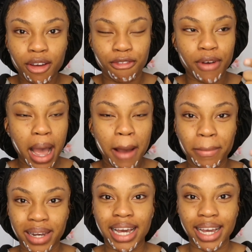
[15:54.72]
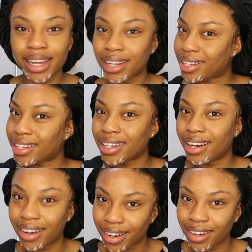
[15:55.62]
fam, like,
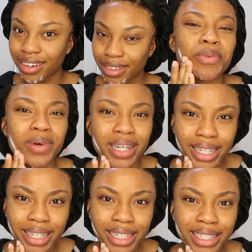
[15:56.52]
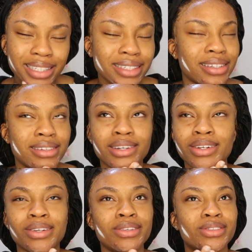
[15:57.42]
huh? What?
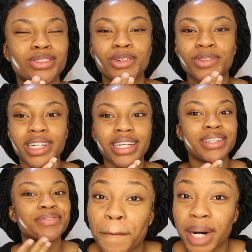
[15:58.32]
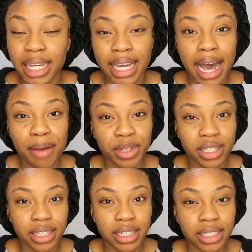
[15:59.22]
No, sorry. But yeah, I'm
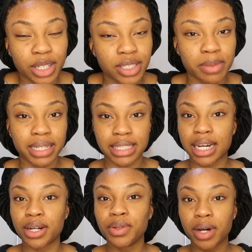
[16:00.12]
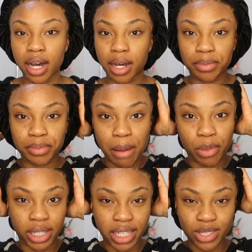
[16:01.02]
gonna go to bed now. My
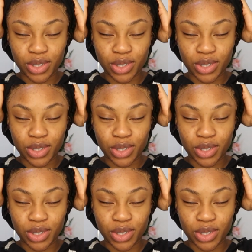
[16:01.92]
bonnet is